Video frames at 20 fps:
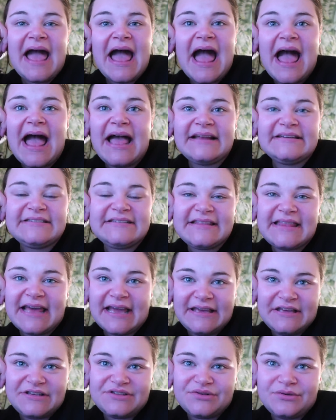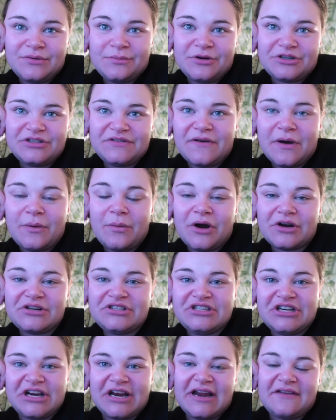And thank you so much for
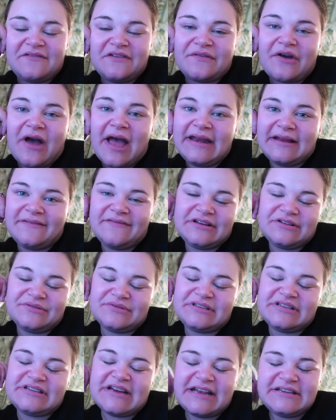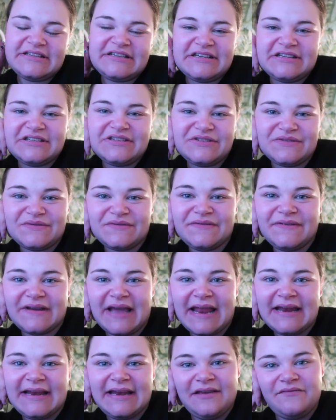watching. If you've got any video suggestions, don't
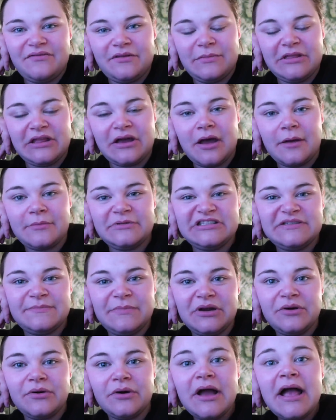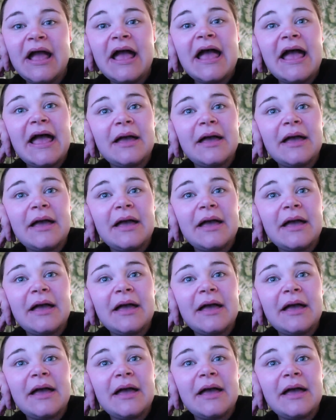forget to leave them in the comments below.